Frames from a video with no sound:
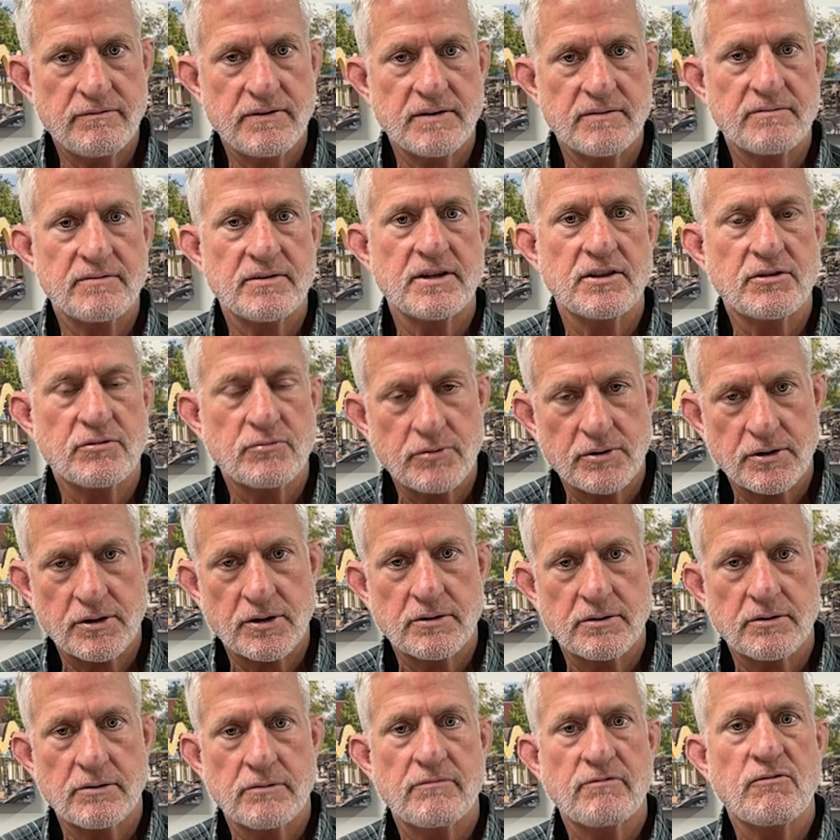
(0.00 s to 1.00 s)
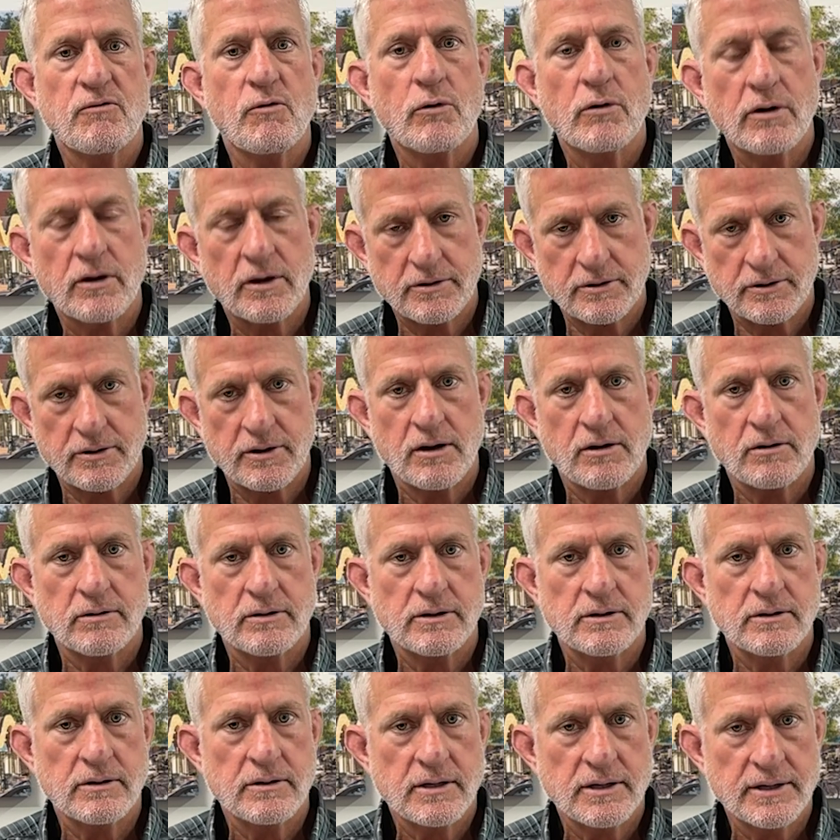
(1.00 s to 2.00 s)
$300,
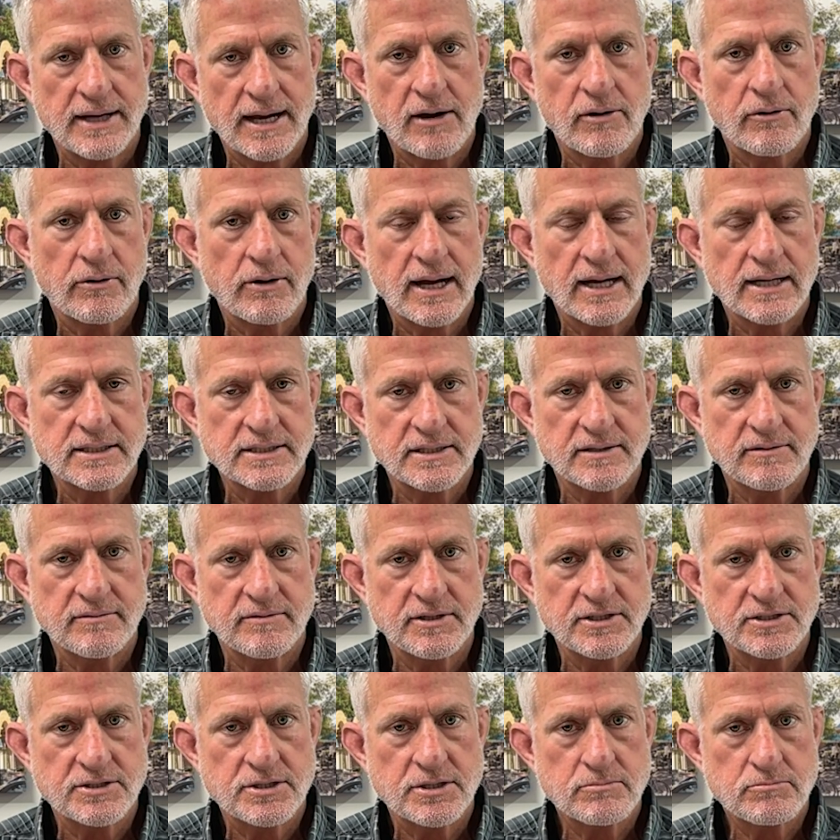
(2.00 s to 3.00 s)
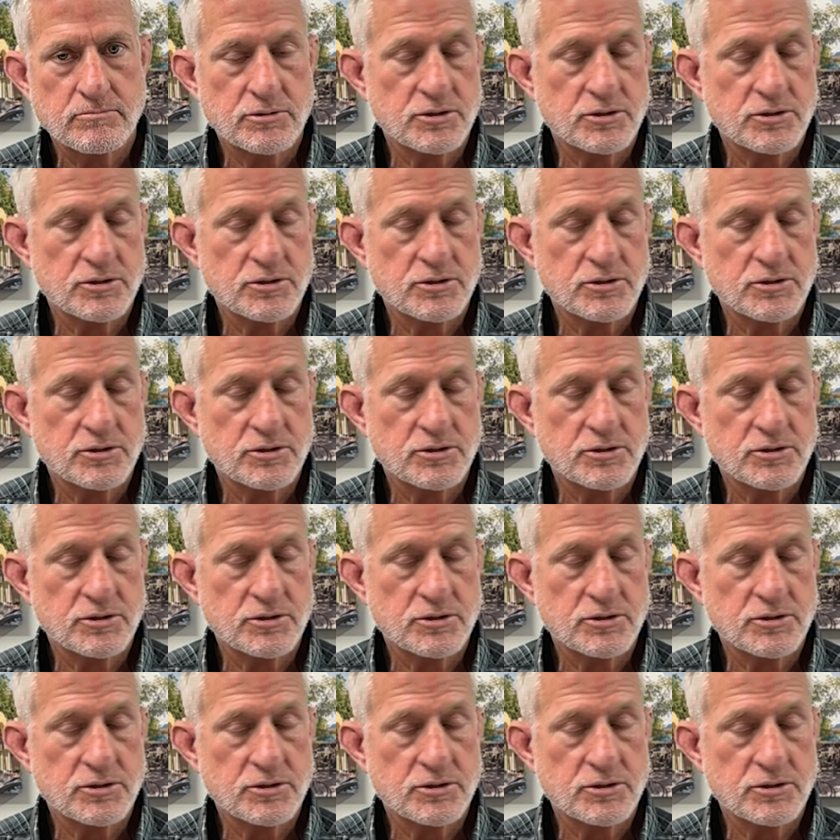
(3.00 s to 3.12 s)
$400 an hour activities,